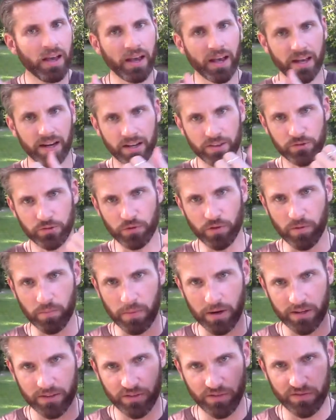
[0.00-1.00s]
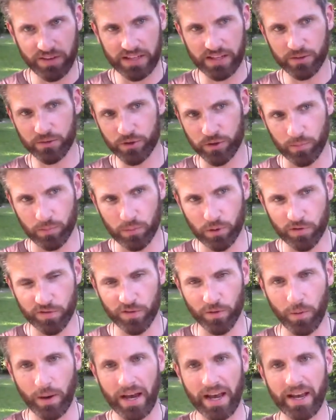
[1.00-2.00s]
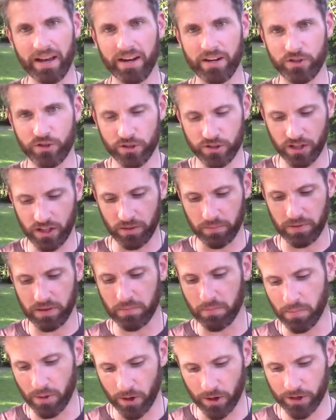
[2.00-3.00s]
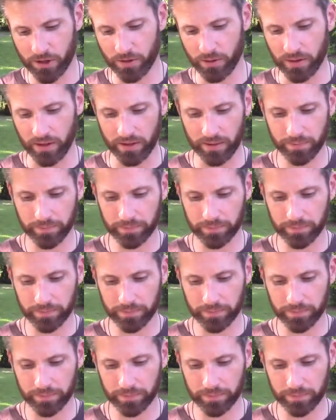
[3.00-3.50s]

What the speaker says: And then through the month, Venus will move away, and it's just going to be Mercury